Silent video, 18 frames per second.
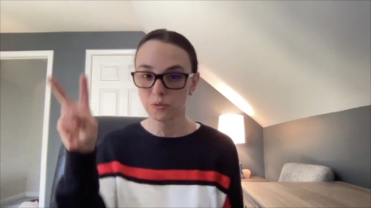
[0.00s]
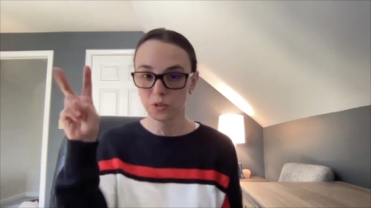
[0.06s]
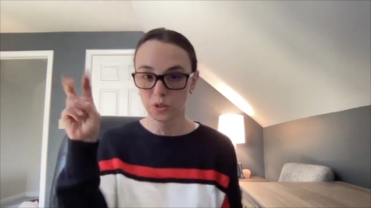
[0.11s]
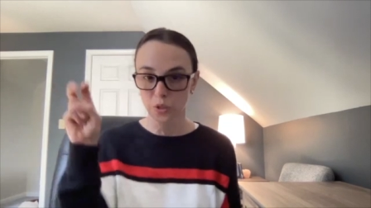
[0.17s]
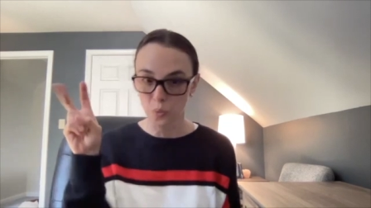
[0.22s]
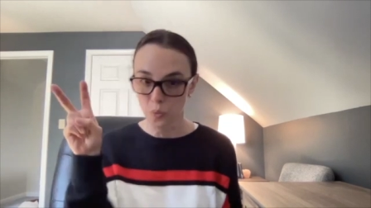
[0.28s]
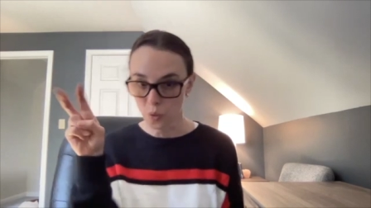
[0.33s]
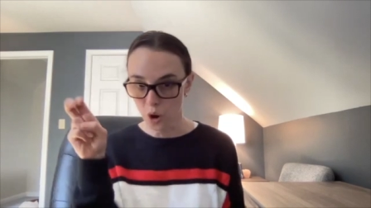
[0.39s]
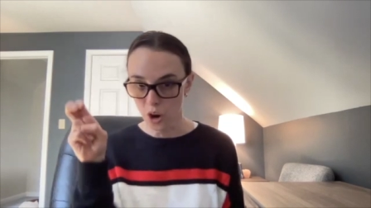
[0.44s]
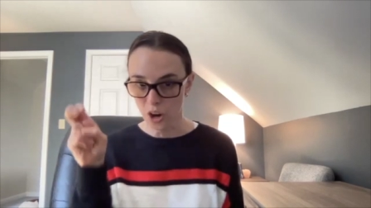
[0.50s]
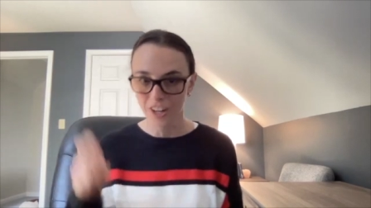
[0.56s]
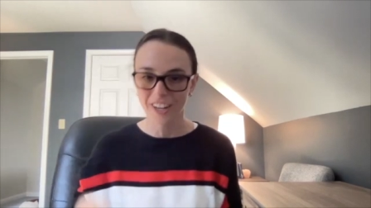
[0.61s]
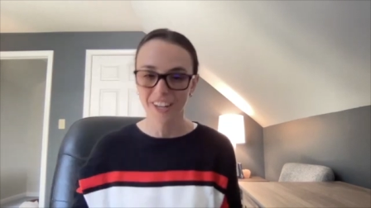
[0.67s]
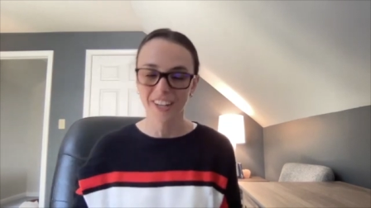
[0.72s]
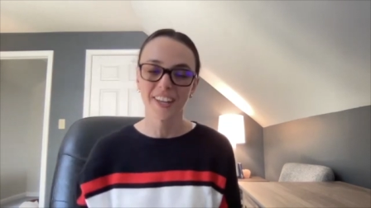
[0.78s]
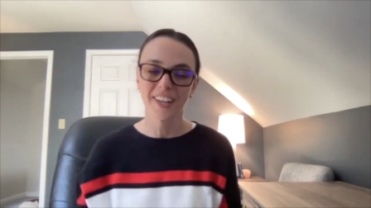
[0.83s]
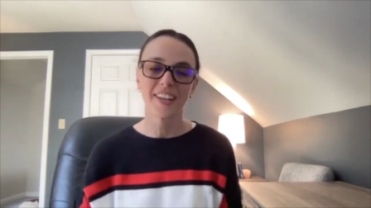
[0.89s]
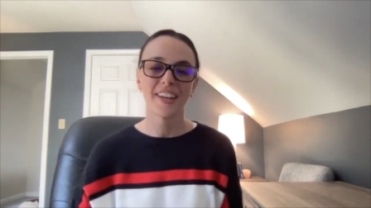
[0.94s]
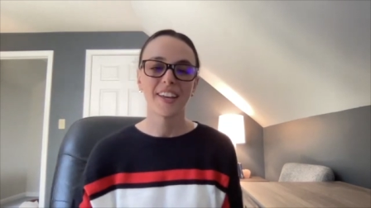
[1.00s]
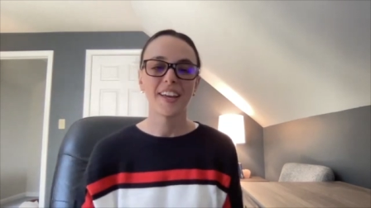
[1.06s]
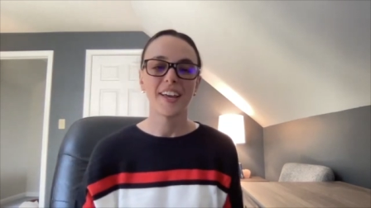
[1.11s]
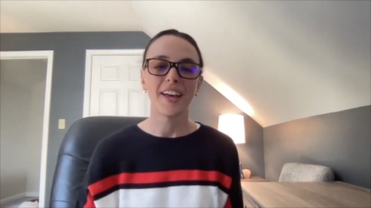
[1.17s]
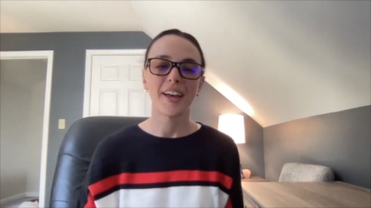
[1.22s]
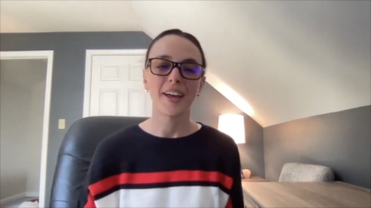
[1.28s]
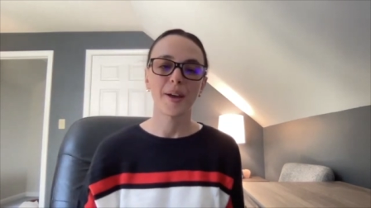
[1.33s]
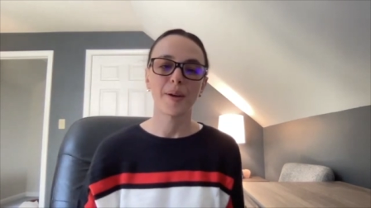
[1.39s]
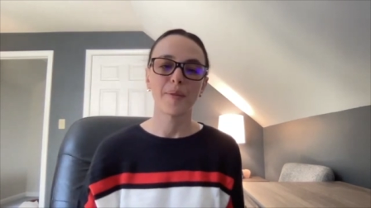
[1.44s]
work?
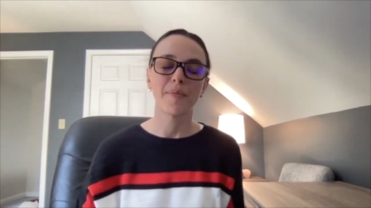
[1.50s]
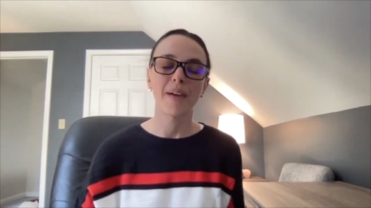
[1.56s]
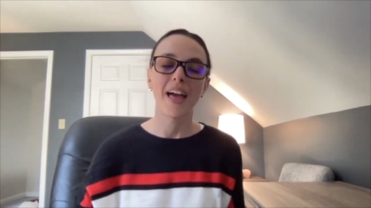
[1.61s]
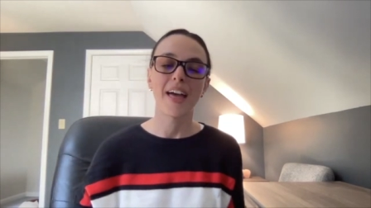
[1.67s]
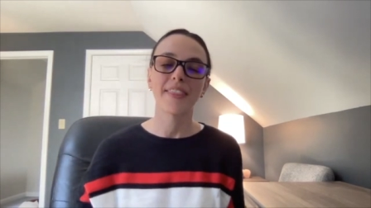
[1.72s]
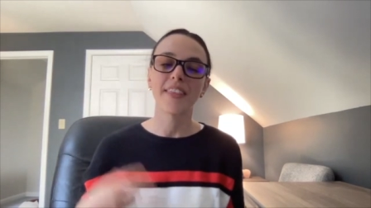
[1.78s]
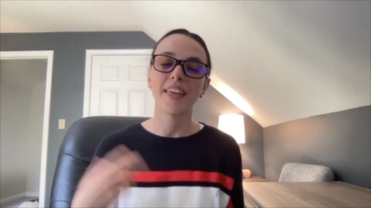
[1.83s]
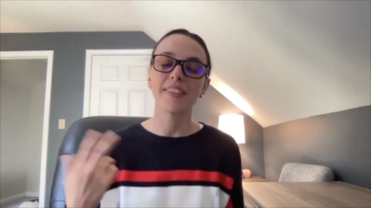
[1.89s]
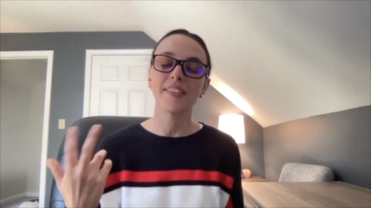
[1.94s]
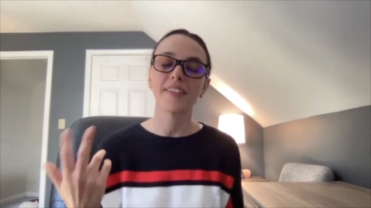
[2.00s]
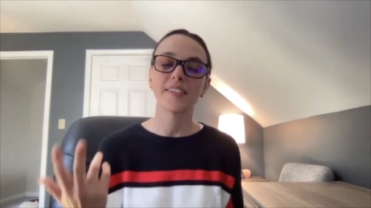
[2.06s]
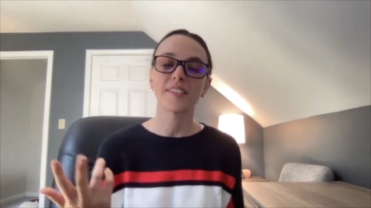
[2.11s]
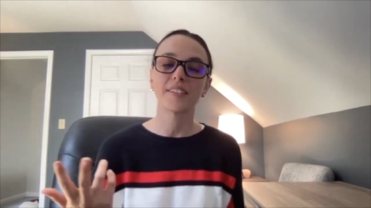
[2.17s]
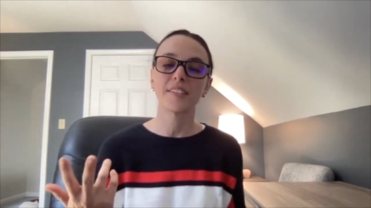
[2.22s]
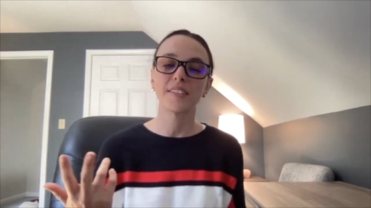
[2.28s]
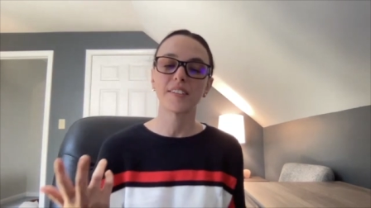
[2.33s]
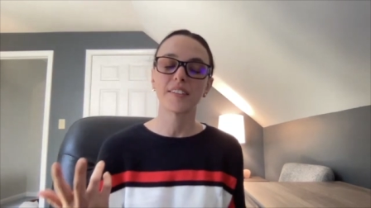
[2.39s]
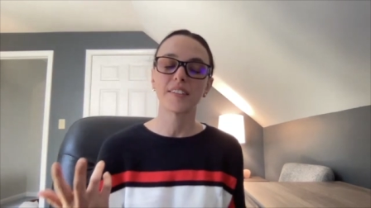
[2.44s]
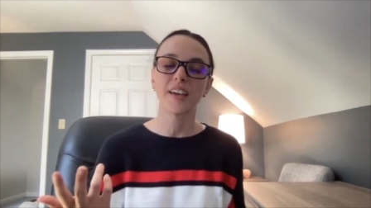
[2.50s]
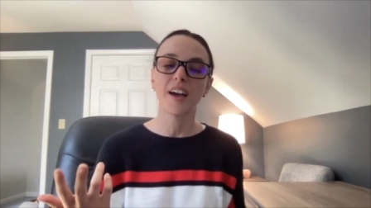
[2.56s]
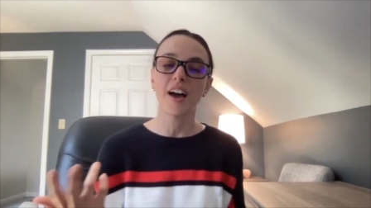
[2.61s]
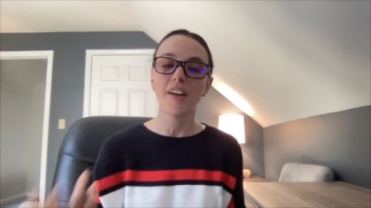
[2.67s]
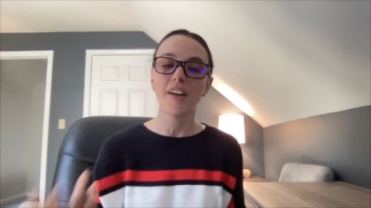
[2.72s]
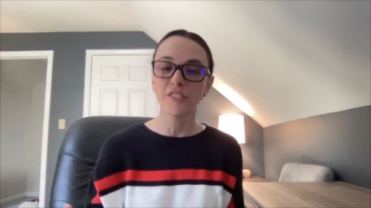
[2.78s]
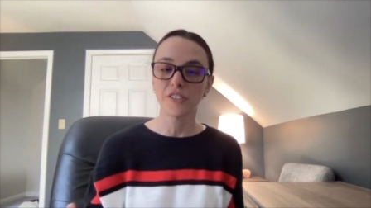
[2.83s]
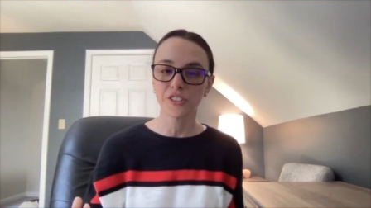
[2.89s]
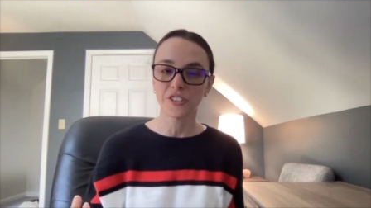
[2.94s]
And then the
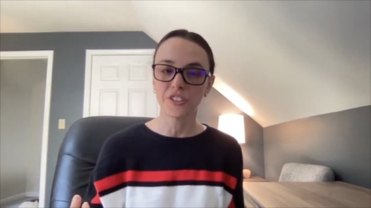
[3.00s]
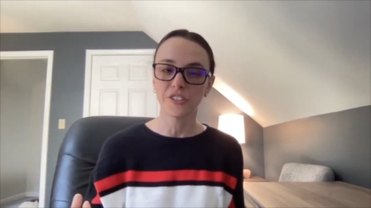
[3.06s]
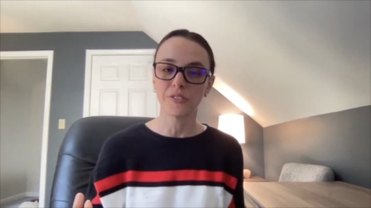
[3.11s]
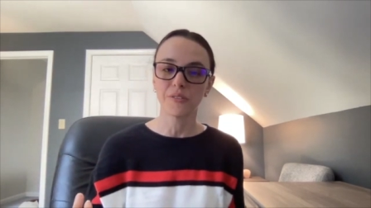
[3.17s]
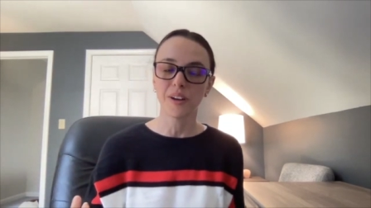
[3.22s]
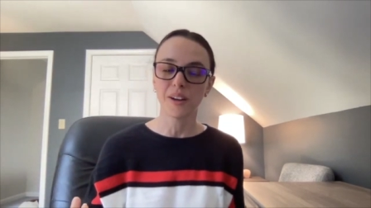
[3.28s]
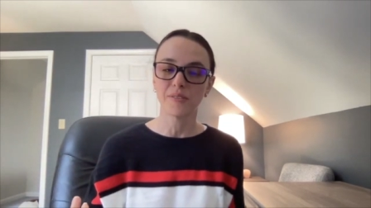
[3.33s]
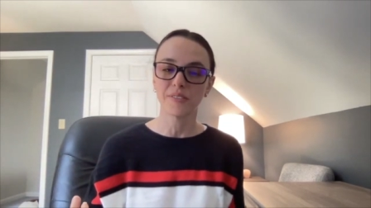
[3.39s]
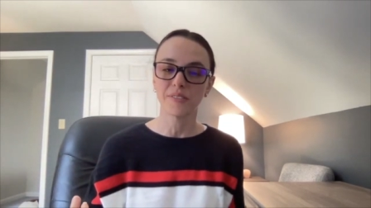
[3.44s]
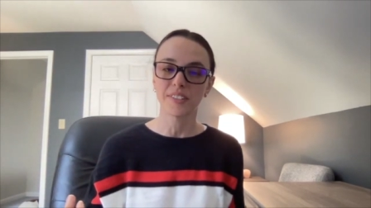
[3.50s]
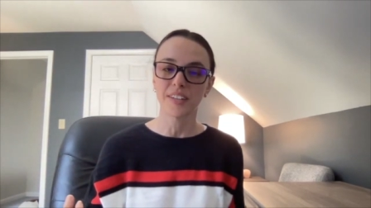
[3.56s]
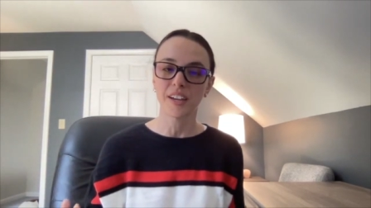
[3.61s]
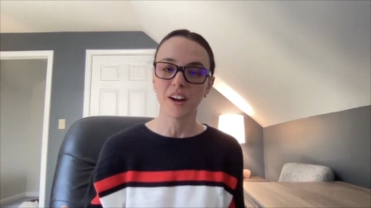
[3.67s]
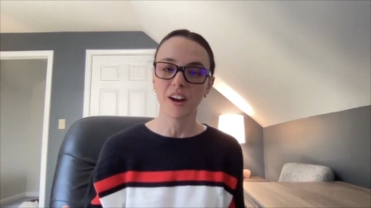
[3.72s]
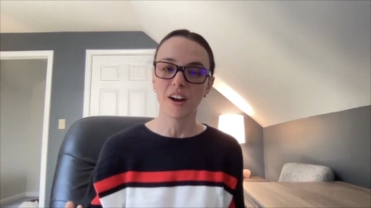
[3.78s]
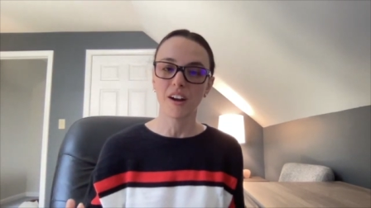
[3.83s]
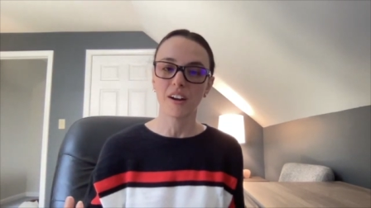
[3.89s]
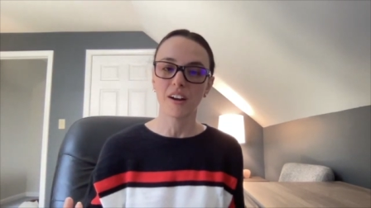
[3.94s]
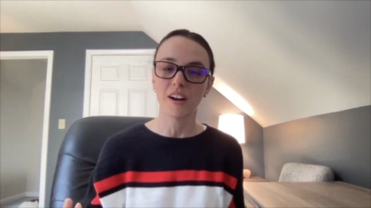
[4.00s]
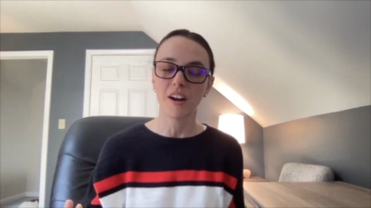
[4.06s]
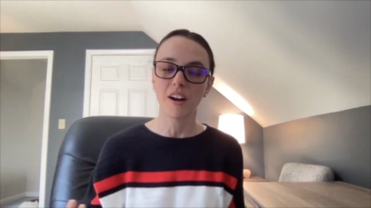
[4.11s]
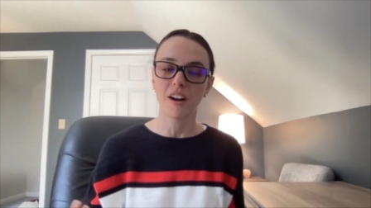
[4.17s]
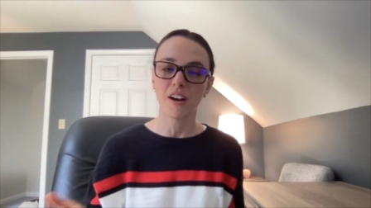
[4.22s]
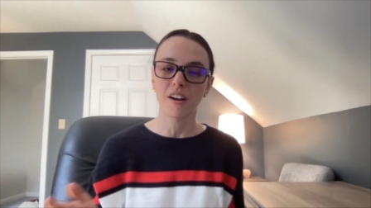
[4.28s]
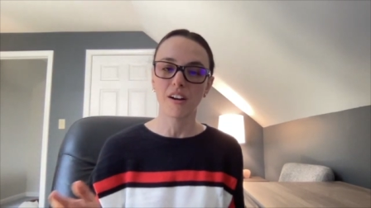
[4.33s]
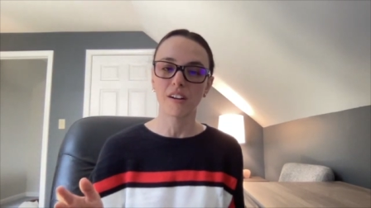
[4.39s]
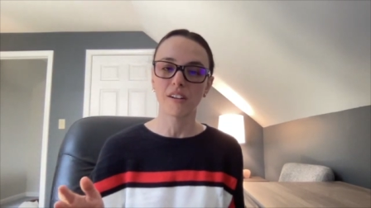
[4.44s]
other two, I would say,
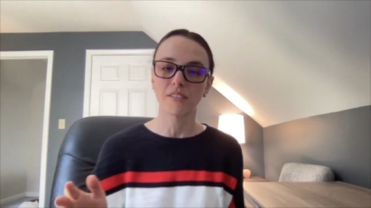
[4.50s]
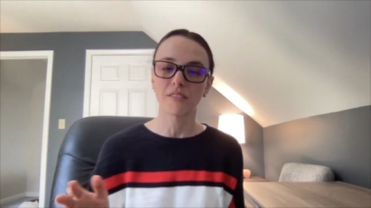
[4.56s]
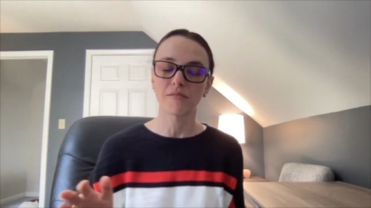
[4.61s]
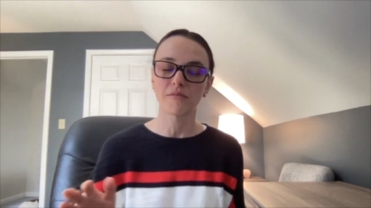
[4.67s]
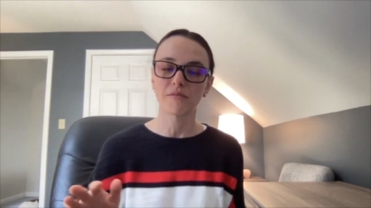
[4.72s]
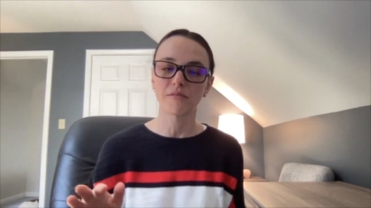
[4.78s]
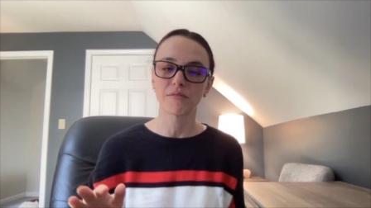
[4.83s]
are